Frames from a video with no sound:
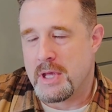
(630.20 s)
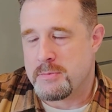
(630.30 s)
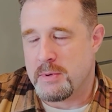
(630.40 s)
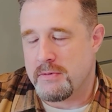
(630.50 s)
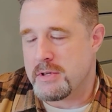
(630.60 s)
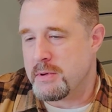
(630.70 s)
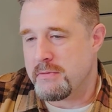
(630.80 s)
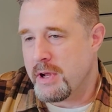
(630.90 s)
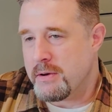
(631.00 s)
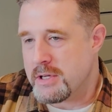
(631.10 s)
it's been
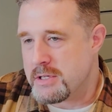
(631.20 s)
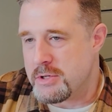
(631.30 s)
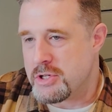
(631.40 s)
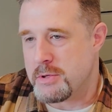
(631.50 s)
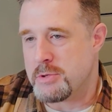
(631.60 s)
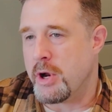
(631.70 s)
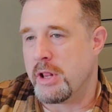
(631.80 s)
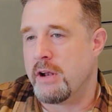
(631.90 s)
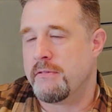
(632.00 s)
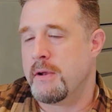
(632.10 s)
fun. It's brought
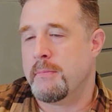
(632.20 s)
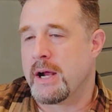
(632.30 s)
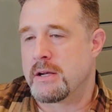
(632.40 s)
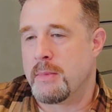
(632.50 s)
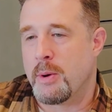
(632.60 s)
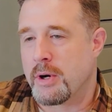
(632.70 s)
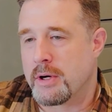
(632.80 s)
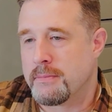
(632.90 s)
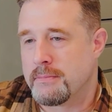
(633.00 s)
a lot of fun back into my work.